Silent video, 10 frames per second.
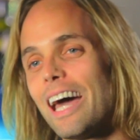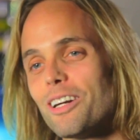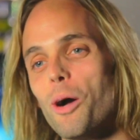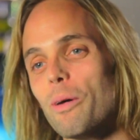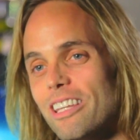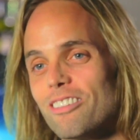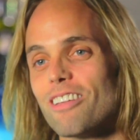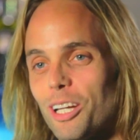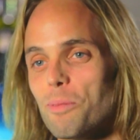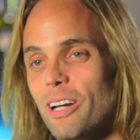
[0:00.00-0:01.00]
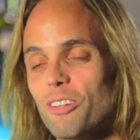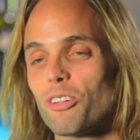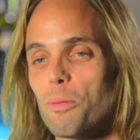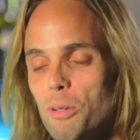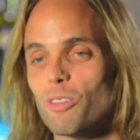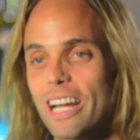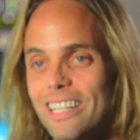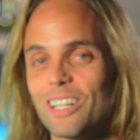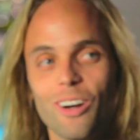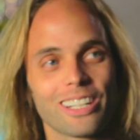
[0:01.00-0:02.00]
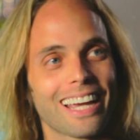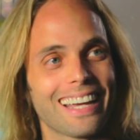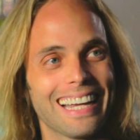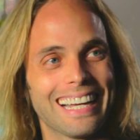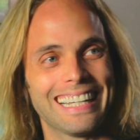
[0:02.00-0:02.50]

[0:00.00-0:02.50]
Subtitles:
I don't know what this documentary is going to be rated, okay?